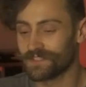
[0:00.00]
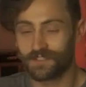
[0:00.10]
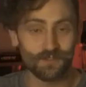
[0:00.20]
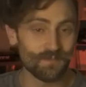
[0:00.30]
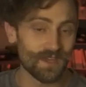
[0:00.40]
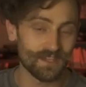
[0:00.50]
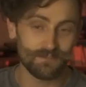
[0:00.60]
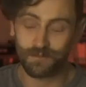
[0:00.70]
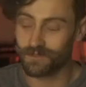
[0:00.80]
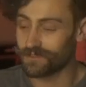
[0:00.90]
You may
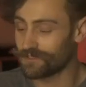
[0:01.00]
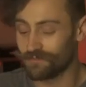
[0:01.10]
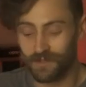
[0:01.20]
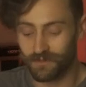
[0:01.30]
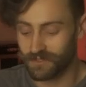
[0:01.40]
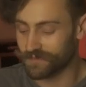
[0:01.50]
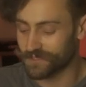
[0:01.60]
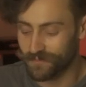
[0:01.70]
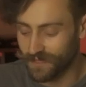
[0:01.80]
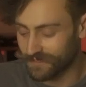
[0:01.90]
want to
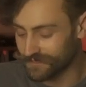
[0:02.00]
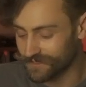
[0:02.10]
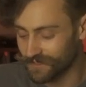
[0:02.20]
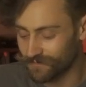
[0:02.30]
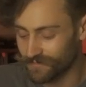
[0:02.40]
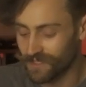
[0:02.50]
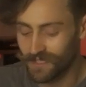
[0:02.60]
push back on them.